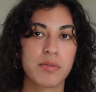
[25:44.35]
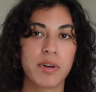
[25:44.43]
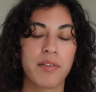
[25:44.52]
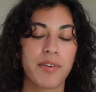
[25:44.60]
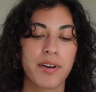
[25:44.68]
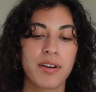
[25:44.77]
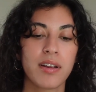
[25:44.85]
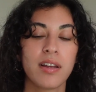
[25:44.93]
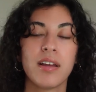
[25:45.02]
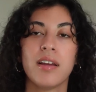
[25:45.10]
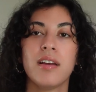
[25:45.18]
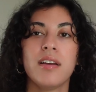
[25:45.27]
whatever.
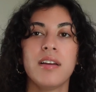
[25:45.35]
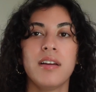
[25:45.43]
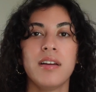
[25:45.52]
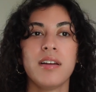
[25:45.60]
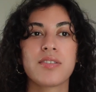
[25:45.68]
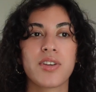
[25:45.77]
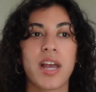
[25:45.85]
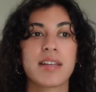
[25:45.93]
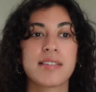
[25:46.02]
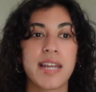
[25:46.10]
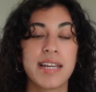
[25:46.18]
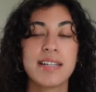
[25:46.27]
So yeah,
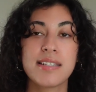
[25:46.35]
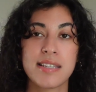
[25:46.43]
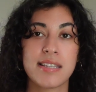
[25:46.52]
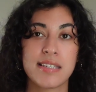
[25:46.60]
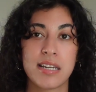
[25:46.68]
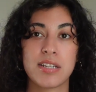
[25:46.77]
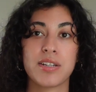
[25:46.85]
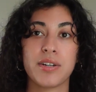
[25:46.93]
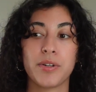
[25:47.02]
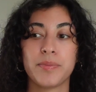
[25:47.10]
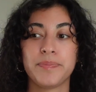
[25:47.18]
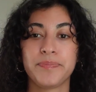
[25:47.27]
stay consistent too,